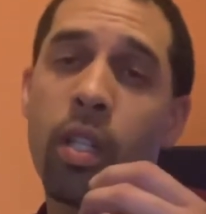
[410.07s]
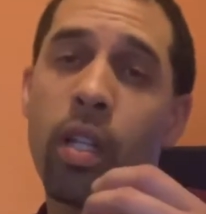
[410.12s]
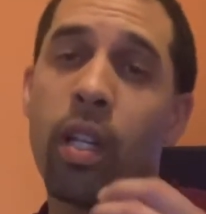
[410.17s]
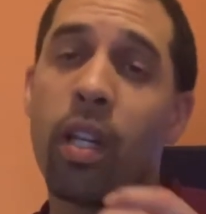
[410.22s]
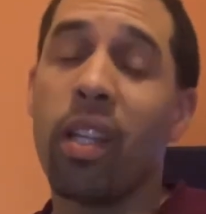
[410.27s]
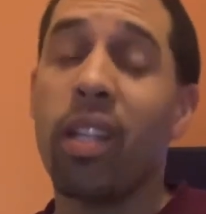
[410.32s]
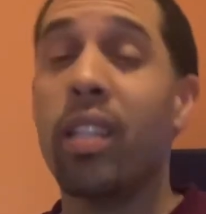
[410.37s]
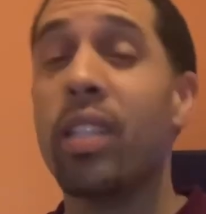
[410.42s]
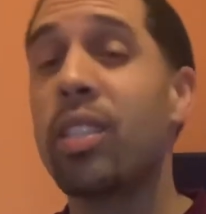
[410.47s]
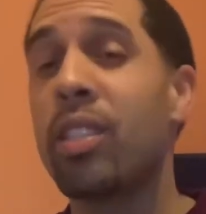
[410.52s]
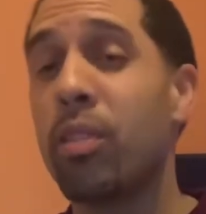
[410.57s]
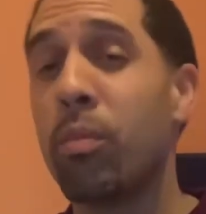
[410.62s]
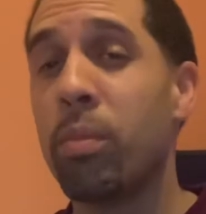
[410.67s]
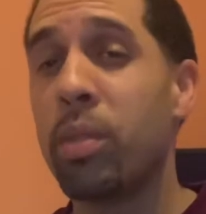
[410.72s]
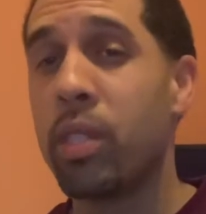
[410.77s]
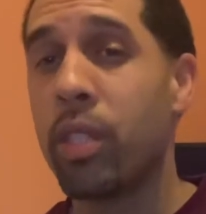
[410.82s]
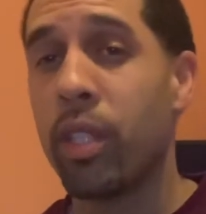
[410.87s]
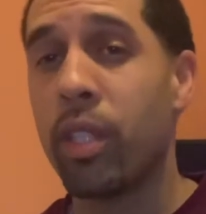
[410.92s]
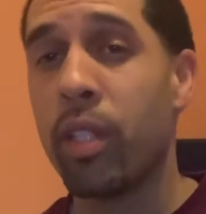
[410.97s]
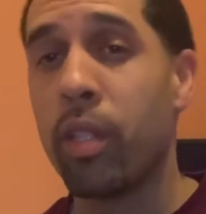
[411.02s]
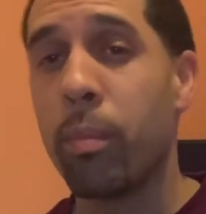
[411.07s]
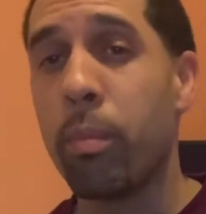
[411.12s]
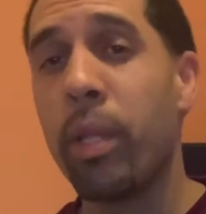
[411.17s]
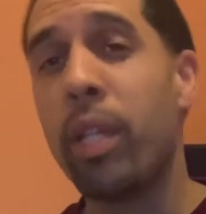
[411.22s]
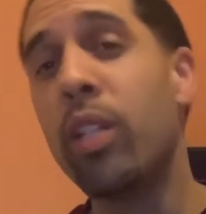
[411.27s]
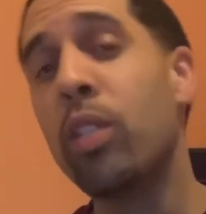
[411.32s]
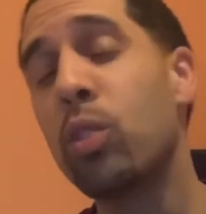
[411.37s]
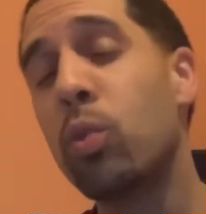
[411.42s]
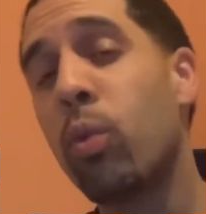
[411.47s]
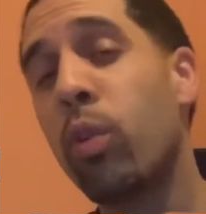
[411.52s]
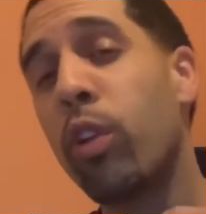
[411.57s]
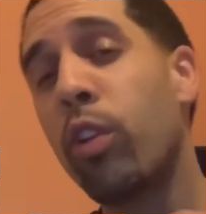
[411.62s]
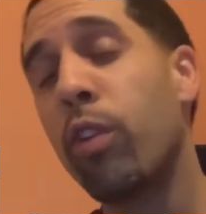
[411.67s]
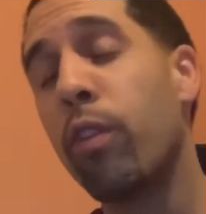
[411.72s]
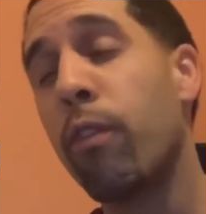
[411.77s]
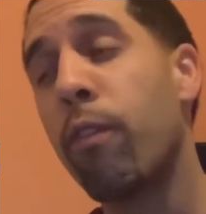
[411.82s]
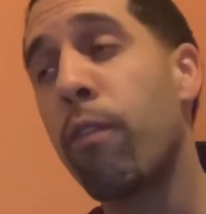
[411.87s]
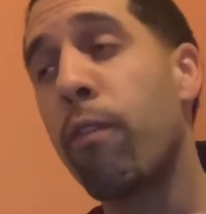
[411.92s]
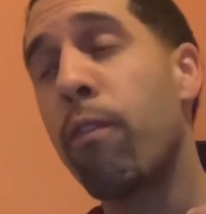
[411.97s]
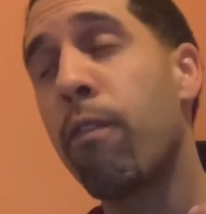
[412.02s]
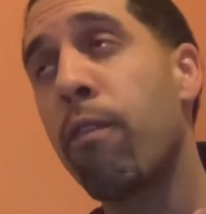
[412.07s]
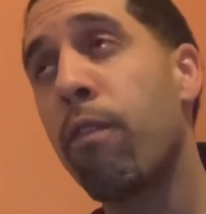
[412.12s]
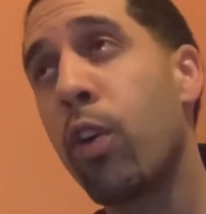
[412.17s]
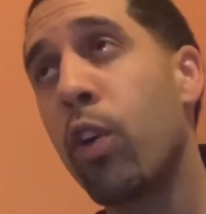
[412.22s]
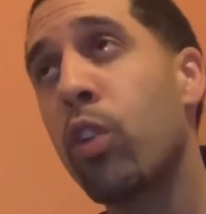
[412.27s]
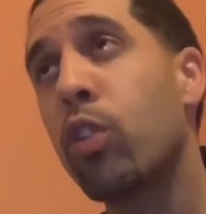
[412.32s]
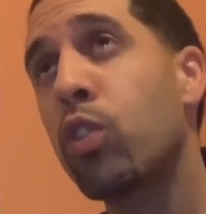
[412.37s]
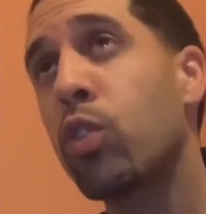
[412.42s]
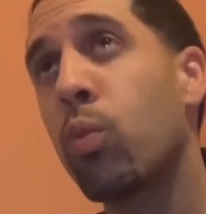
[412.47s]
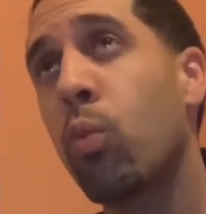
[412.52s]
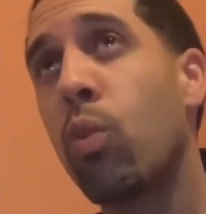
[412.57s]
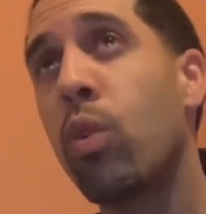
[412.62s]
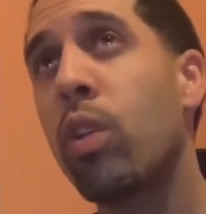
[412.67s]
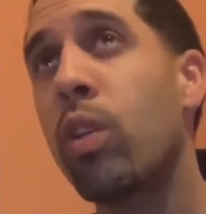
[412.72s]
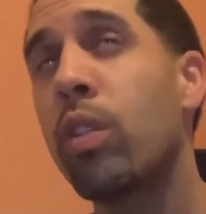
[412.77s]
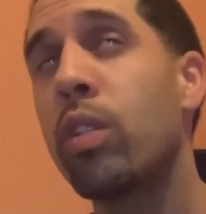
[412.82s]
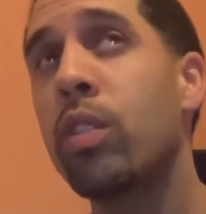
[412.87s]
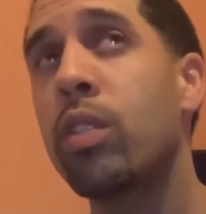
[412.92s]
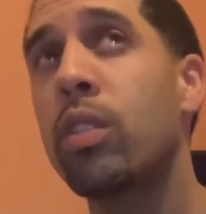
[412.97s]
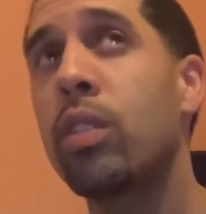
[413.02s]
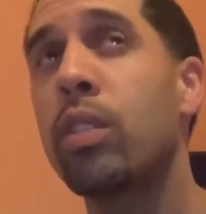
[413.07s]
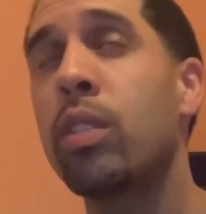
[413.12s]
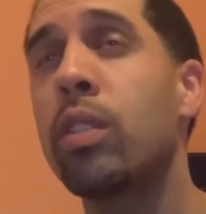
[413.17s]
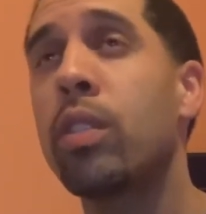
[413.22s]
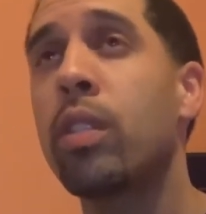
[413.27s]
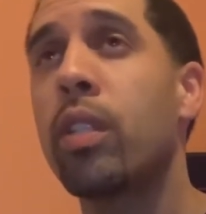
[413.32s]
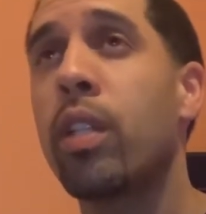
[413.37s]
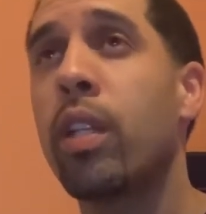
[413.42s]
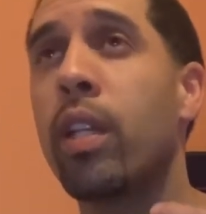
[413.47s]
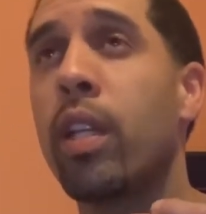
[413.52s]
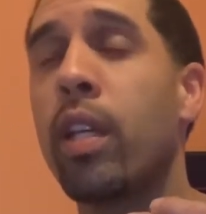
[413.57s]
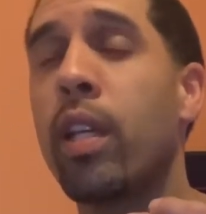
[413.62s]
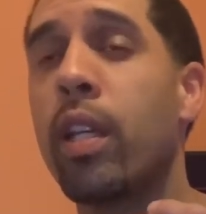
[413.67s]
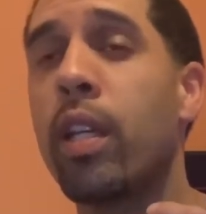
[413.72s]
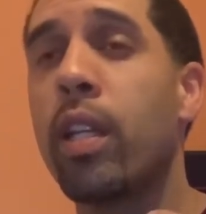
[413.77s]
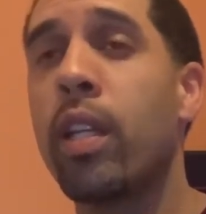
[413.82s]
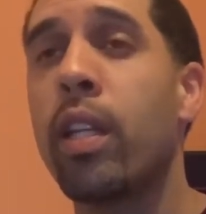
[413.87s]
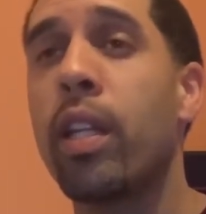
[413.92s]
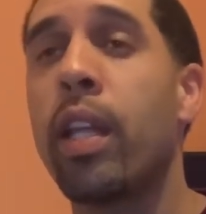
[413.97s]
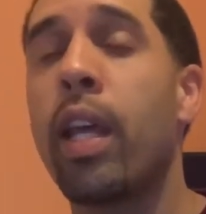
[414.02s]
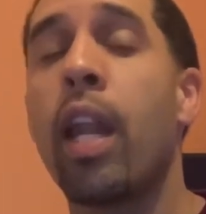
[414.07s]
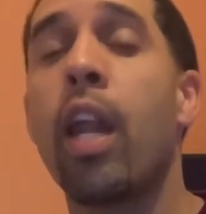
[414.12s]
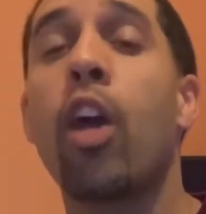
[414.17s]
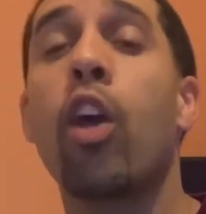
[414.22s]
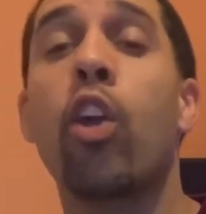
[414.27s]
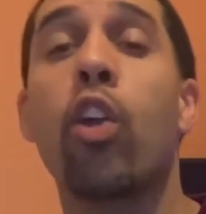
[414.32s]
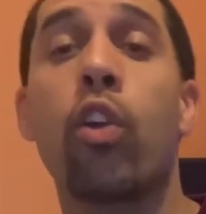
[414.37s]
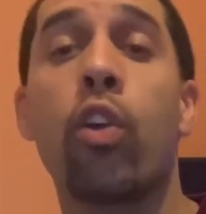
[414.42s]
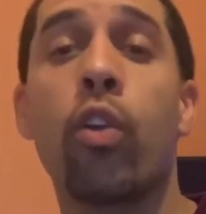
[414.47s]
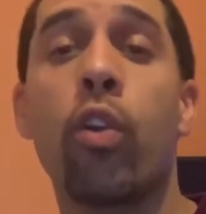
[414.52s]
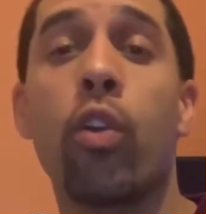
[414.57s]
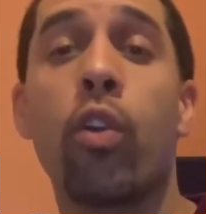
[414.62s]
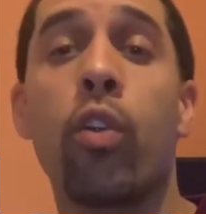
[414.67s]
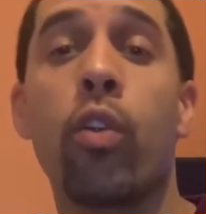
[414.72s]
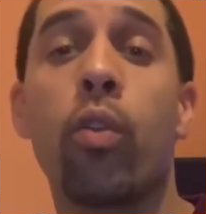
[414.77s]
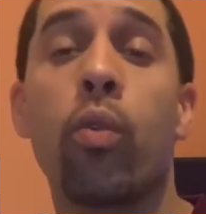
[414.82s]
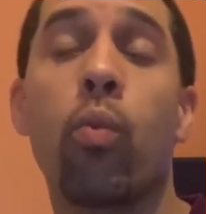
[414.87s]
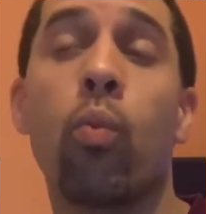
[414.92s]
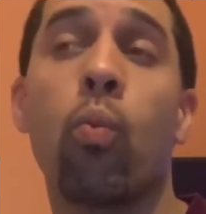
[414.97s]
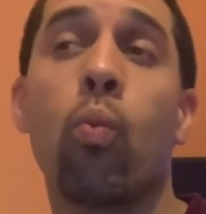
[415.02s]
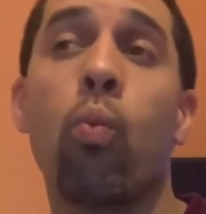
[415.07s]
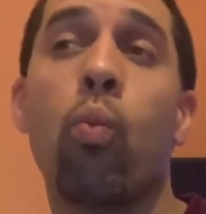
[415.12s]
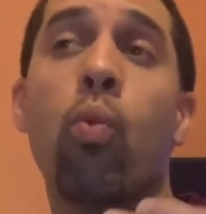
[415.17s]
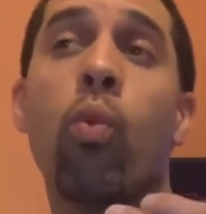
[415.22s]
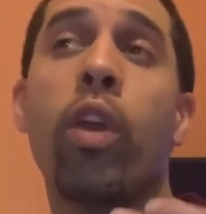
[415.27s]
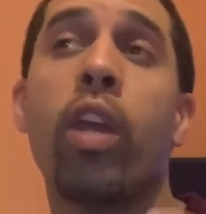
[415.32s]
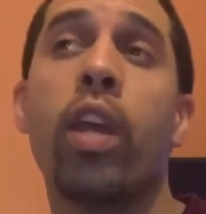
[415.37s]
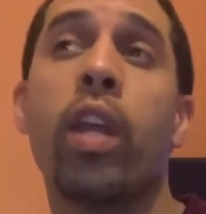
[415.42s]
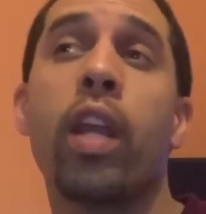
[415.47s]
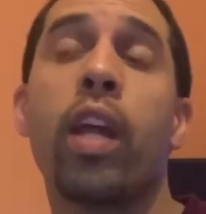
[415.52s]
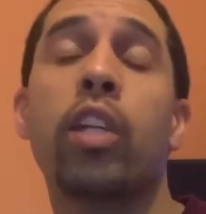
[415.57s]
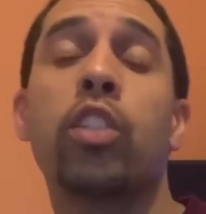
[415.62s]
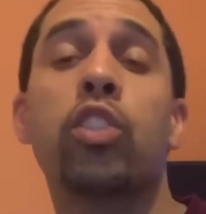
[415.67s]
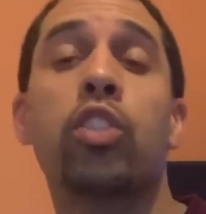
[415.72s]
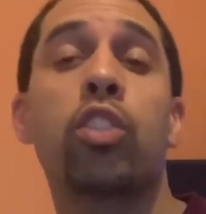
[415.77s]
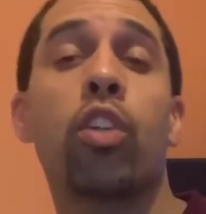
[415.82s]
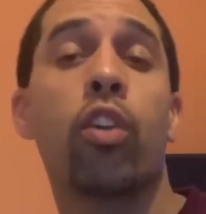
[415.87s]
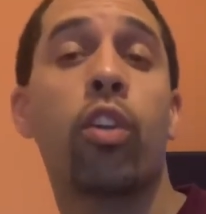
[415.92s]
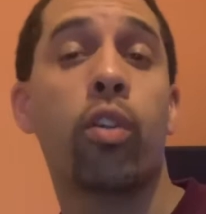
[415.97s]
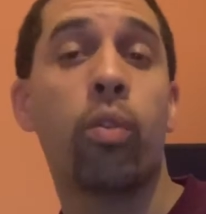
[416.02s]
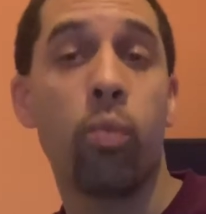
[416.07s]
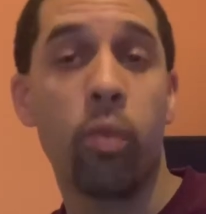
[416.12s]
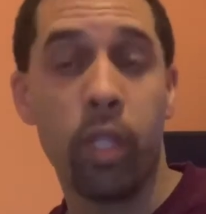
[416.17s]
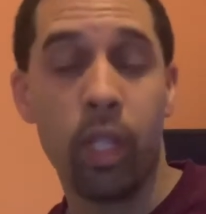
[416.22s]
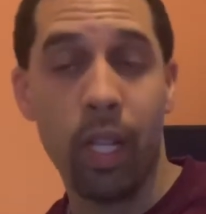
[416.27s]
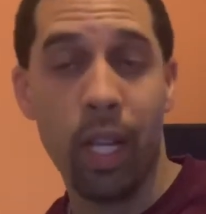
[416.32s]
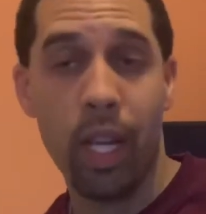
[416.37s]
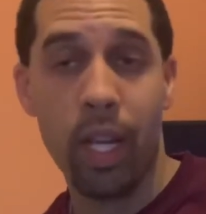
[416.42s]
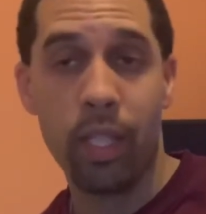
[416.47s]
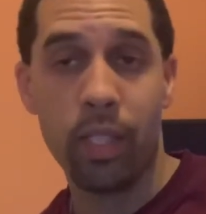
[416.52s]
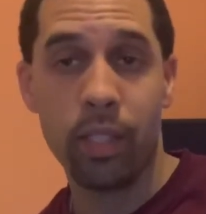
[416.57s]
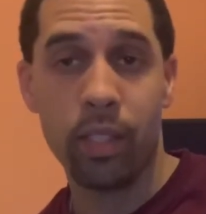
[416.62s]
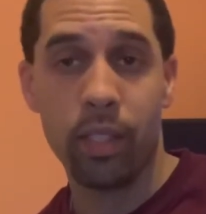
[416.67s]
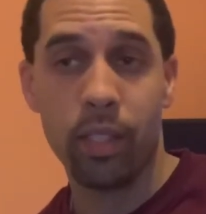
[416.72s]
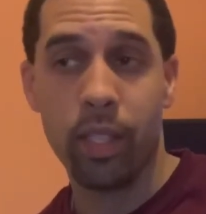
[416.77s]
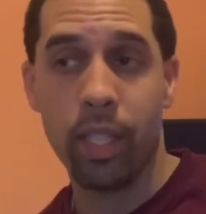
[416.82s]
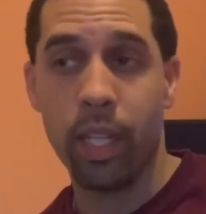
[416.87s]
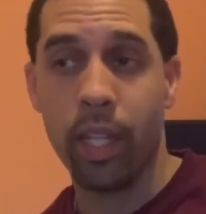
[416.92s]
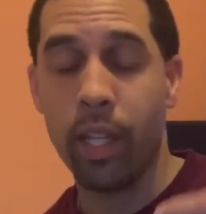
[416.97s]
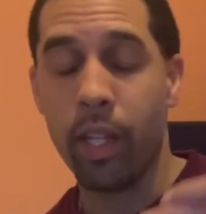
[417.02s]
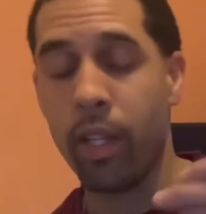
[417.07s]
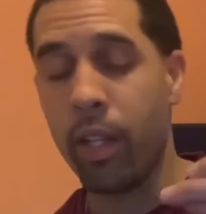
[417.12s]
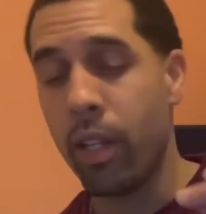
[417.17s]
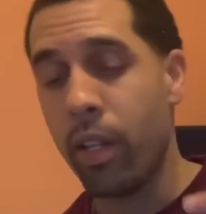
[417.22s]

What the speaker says: this in particular beat is one of the first ones that I heard when I started realizing that,